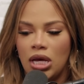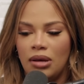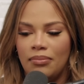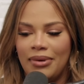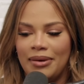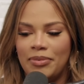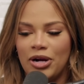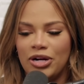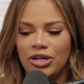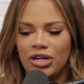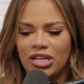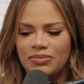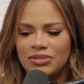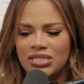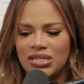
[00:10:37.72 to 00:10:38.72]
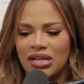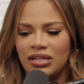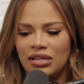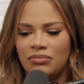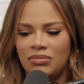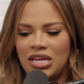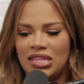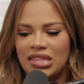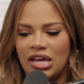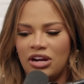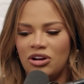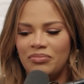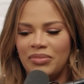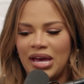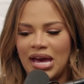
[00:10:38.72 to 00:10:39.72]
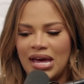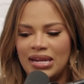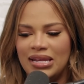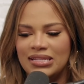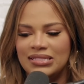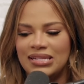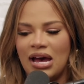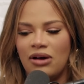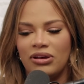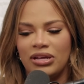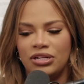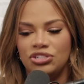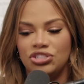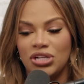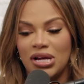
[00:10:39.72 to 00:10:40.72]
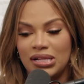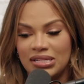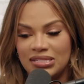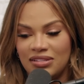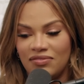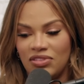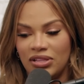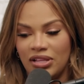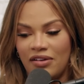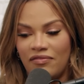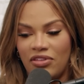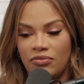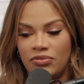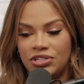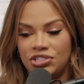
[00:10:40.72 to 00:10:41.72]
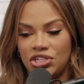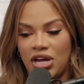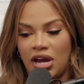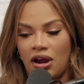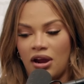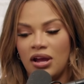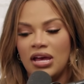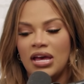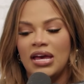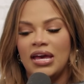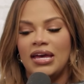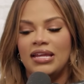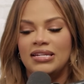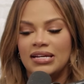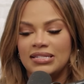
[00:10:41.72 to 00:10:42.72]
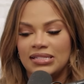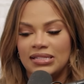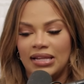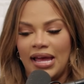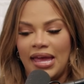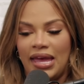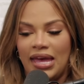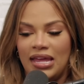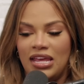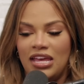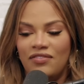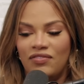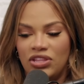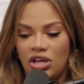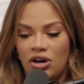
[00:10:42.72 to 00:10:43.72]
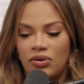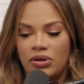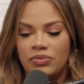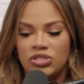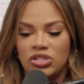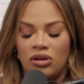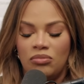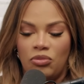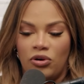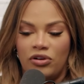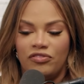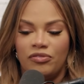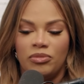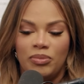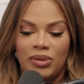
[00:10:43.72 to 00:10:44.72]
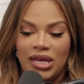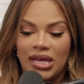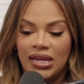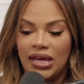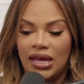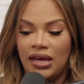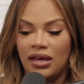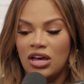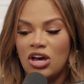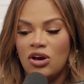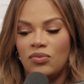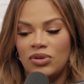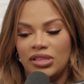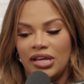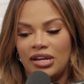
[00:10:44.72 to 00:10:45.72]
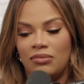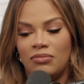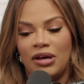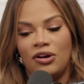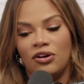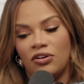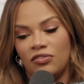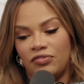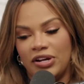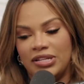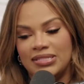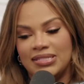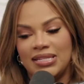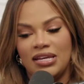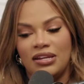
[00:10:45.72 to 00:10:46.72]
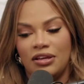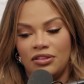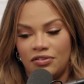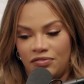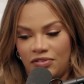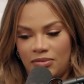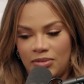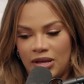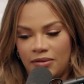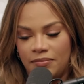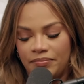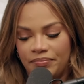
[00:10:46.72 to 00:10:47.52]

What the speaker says: My partner keeps telling me that her man is now getting jealous of the love that we share and doesn't like it, even though he was on board from the beginning with letting my girlfriend see another female.